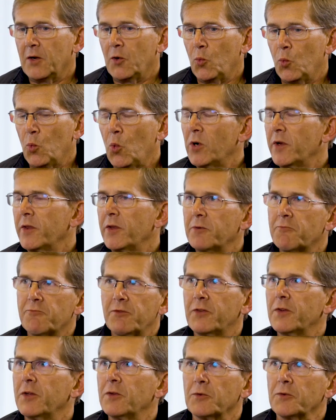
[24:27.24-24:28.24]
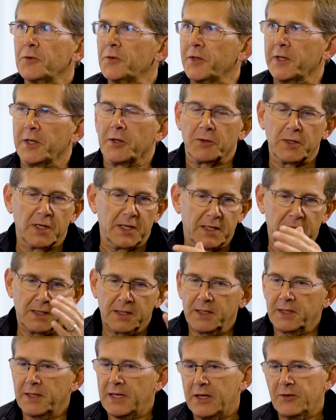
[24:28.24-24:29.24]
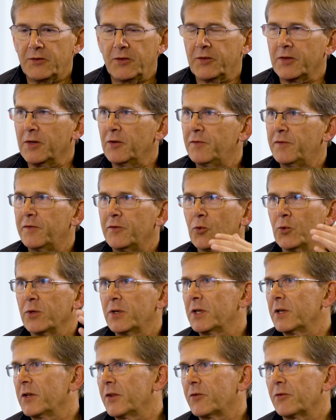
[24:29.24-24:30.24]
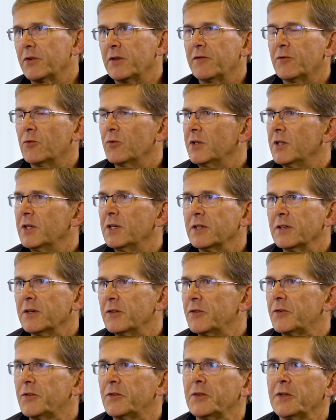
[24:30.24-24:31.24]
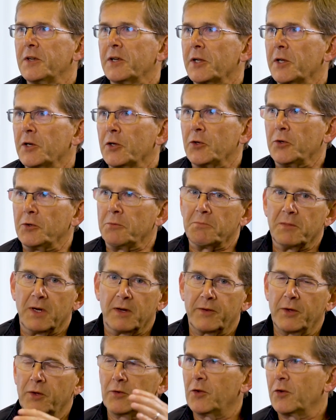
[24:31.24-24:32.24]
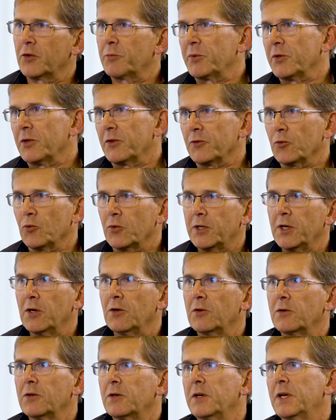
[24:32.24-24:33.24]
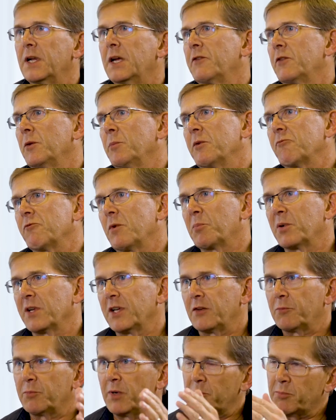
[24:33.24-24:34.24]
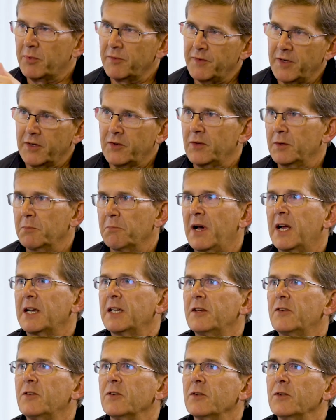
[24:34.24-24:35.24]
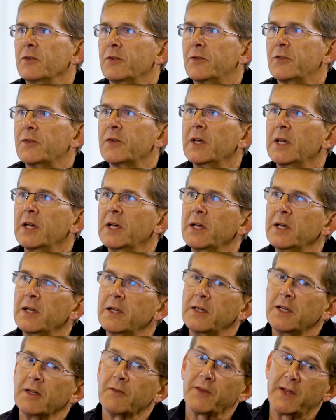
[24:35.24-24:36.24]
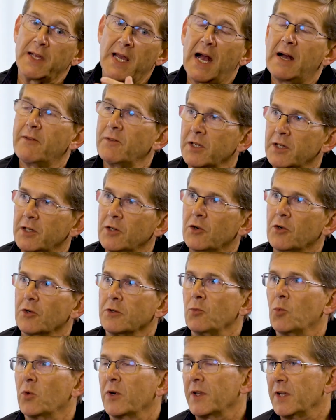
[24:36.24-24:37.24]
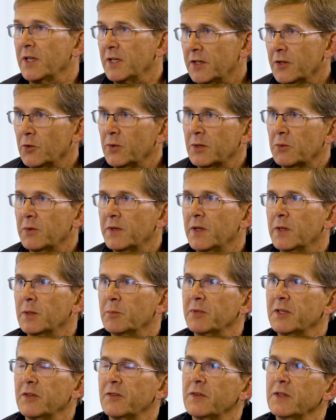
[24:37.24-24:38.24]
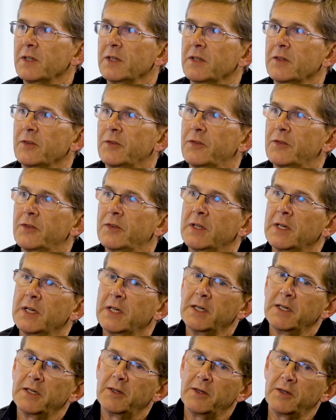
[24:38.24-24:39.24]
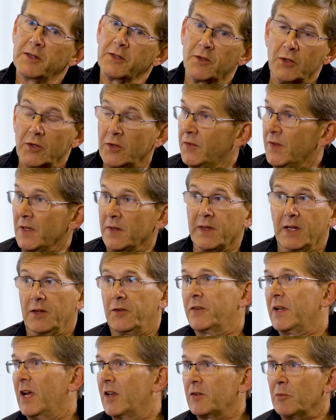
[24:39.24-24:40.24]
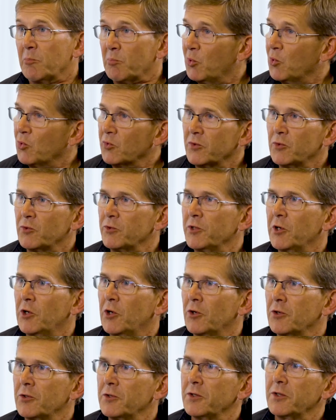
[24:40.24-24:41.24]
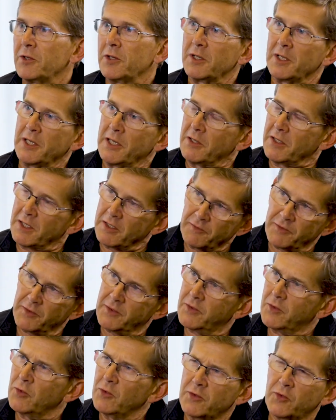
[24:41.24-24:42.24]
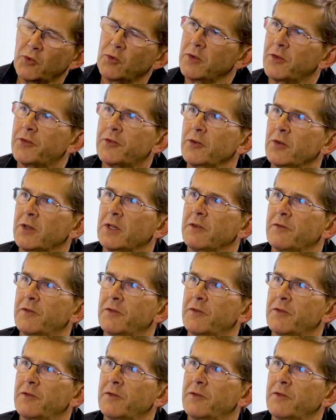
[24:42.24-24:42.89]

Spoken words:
What are the results? You know, like, cast yourself forward kind of 3-4 years, you know, are those entrepreneurs all gone? Have they been replaced by professional managers? If they haven't gone, what are they doing within the business? Do you think that stat's important or not? You know, kind of talk us through kind